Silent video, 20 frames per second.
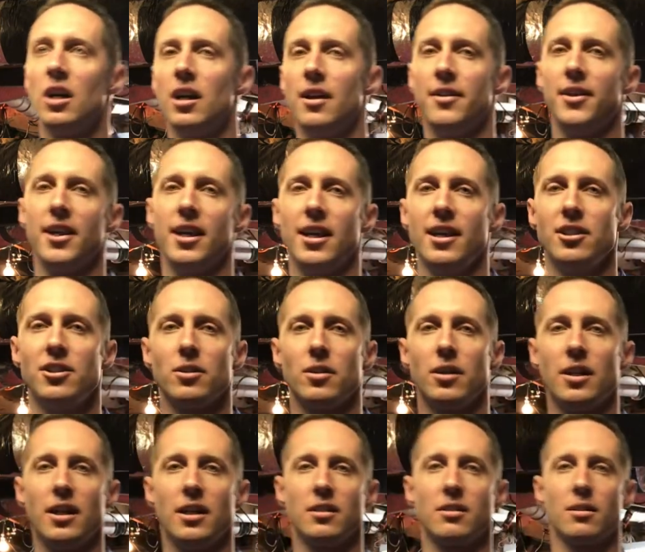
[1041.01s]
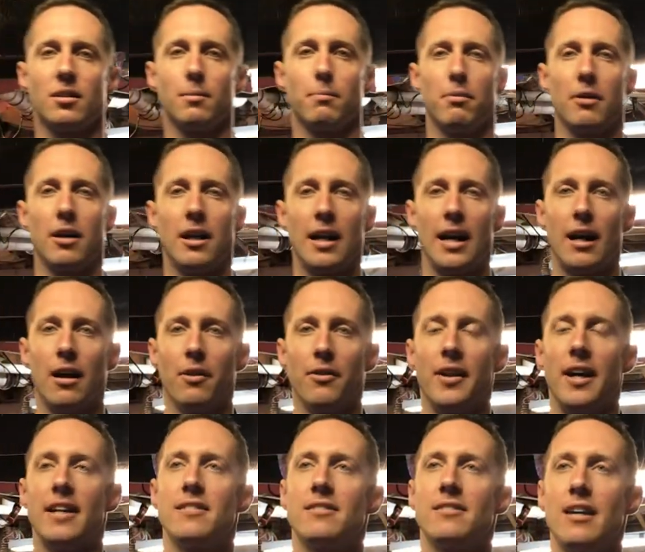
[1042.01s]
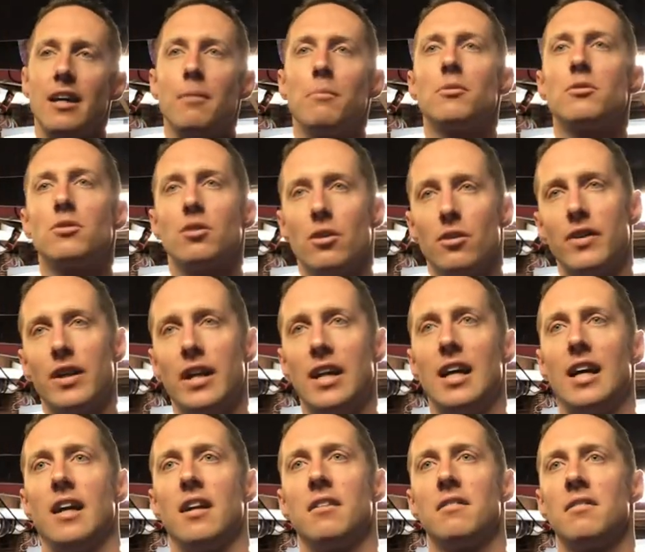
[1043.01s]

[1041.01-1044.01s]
the easier it is to bring out that same serve again.